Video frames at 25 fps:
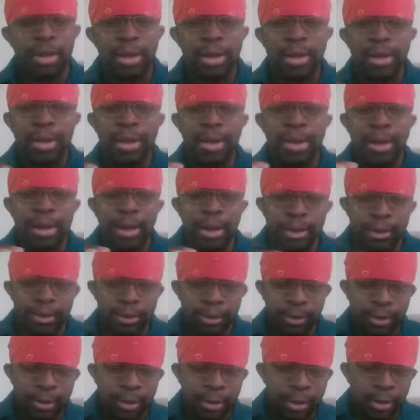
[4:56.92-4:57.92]
And
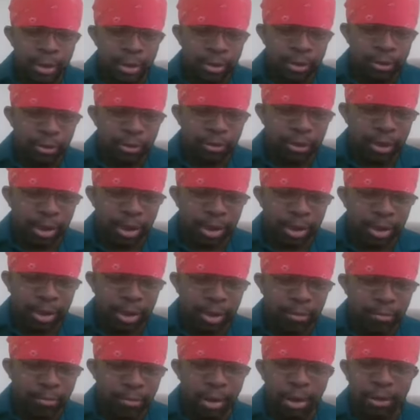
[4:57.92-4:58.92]

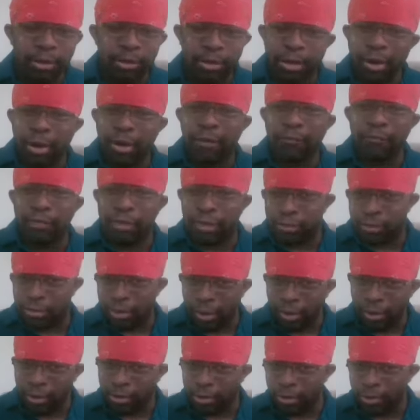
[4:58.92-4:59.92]
the mother of the
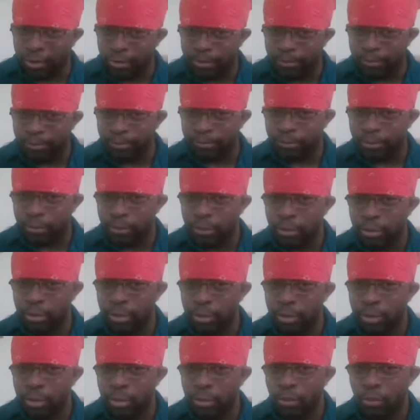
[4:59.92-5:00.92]
daughter
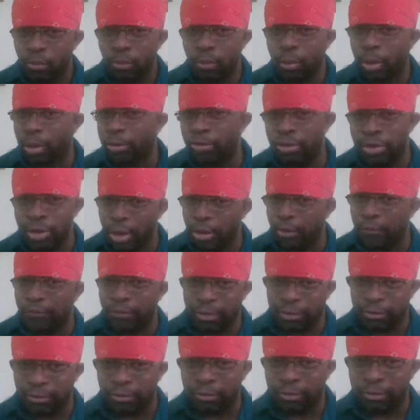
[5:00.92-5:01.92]
was
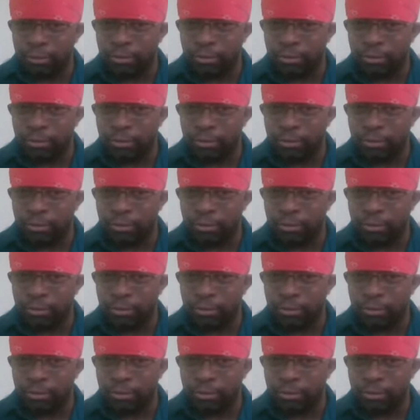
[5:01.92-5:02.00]
nervous